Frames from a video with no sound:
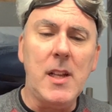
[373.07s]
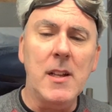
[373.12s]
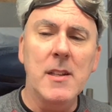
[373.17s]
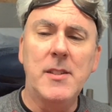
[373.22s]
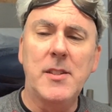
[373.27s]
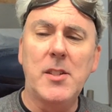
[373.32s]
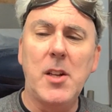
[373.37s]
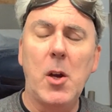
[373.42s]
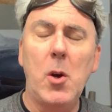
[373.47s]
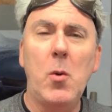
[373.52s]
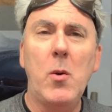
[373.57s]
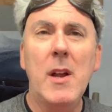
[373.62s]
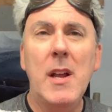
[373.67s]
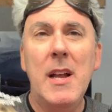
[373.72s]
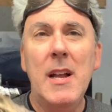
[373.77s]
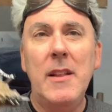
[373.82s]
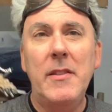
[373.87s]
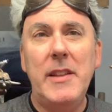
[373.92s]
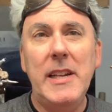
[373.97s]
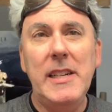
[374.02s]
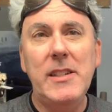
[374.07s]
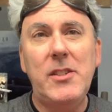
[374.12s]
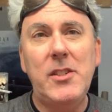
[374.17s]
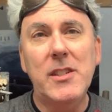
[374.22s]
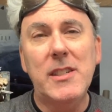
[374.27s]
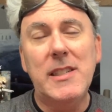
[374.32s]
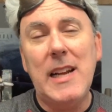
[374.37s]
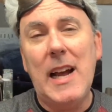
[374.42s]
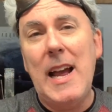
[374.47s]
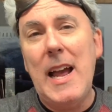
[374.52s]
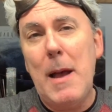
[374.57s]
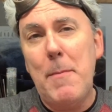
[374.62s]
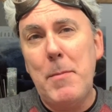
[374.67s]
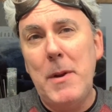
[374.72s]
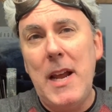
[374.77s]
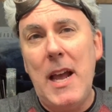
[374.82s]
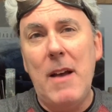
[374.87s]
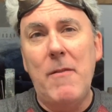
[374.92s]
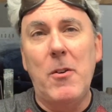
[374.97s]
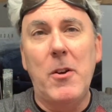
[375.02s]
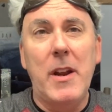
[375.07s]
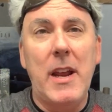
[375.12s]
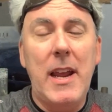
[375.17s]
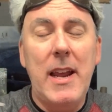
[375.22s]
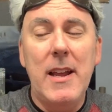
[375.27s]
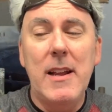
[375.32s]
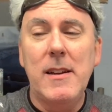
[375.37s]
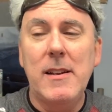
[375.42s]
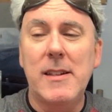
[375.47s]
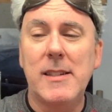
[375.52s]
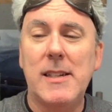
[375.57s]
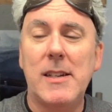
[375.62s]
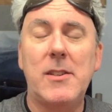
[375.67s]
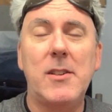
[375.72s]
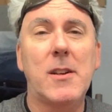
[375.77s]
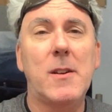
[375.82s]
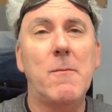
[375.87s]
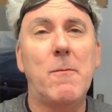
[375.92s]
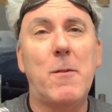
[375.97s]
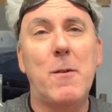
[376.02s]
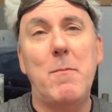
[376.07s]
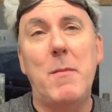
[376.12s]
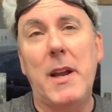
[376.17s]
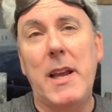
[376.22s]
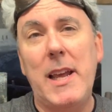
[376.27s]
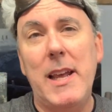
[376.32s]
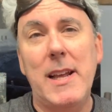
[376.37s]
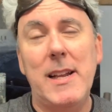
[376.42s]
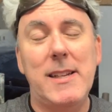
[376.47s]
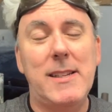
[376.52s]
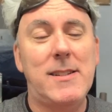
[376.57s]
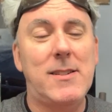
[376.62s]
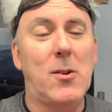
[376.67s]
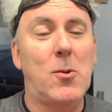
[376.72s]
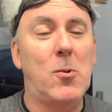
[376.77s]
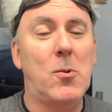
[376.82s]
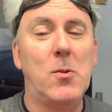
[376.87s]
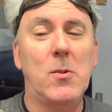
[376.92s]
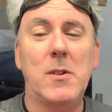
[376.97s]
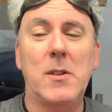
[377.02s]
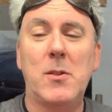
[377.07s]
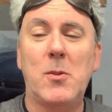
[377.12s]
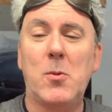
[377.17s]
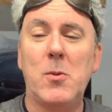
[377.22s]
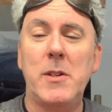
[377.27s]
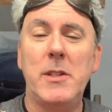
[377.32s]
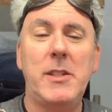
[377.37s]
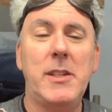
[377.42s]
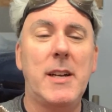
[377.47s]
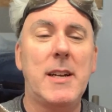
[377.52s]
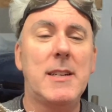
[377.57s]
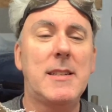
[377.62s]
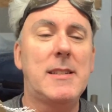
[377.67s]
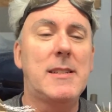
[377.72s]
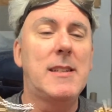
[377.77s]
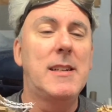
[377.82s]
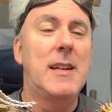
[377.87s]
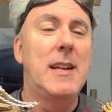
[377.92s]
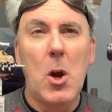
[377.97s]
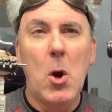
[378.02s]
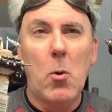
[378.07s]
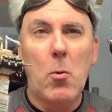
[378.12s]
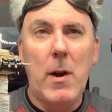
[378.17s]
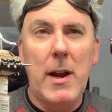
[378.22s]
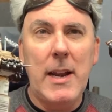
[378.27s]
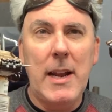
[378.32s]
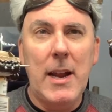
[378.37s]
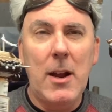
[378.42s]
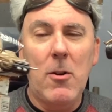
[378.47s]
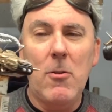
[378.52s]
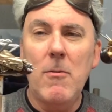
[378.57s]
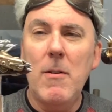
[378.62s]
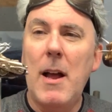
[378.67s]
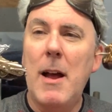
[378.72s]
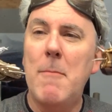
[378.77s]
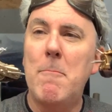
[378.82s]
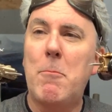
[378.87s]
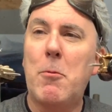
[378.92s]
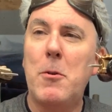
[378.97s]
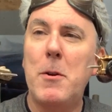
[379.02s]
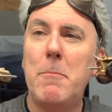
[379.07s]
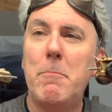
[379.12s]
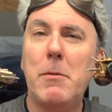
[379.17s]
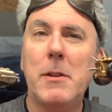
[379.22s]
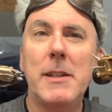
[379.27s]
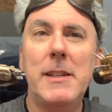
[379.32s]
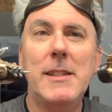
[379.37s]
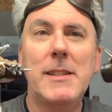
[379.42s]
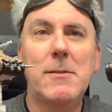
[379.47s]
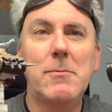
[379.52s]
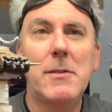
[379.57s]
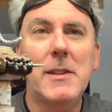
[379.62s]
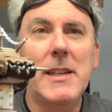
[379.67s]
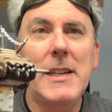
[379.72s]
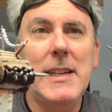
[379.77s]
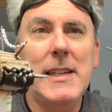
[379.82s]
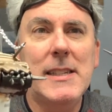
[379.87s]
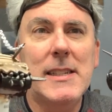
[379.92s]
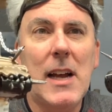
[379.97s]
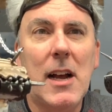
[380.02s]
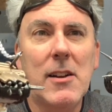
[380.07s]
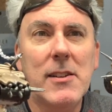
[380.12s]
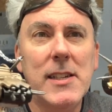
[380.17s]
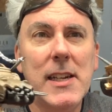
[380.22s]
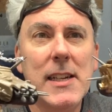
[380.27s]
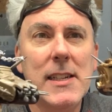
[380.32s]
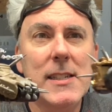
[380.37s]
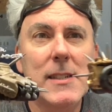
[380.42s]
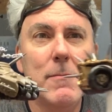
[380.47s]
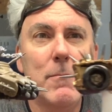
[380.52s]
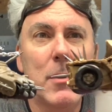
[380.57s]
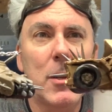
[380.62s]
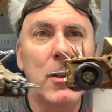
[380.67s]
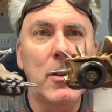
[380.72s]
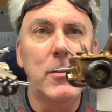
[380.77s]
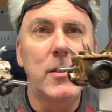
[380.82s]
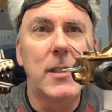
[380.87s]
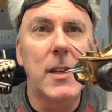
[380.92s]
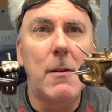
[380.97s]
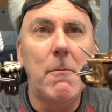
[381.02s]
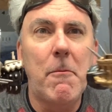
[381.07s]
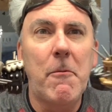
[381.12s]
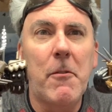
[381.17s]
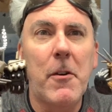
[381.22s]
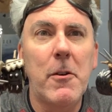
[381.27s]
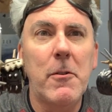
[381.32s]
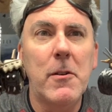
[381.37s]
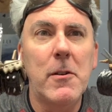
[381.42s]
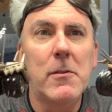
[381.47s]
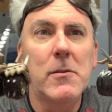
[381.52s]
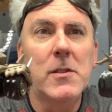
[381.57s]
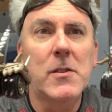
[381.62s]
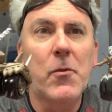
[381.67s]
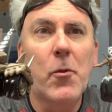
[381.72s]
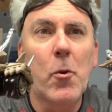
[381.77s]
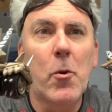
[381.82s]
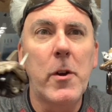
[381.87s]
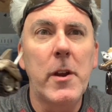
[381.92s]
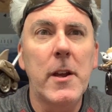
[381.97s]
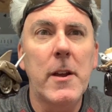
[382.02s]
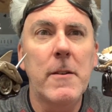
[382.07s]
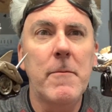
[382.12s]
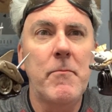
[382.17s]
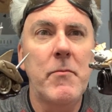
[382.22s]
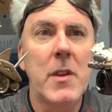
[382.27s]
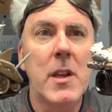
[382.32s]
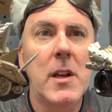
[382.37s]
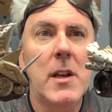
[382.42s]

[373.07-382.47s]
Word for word: So these just I happen to have on hand because I took them from my kid's old toy chest. Right now, I'm pretty pleased with these. I'll take some close-up photos for you